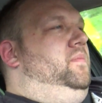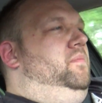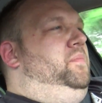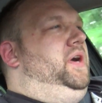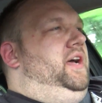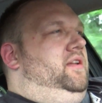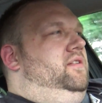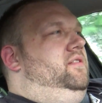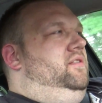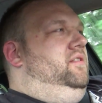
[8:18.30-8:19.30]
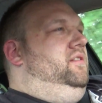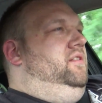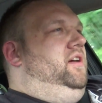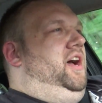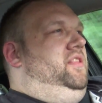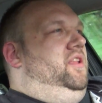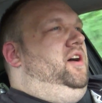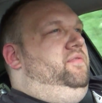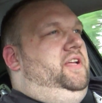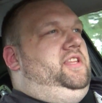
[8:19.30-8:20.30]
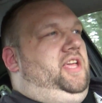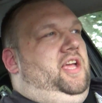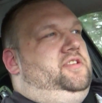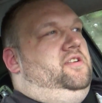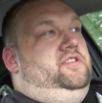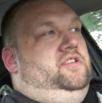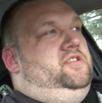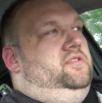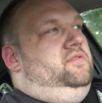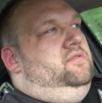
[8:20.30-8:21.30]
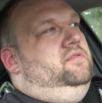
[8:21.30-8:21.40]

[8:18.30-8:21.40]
But I love like the K-Series engine.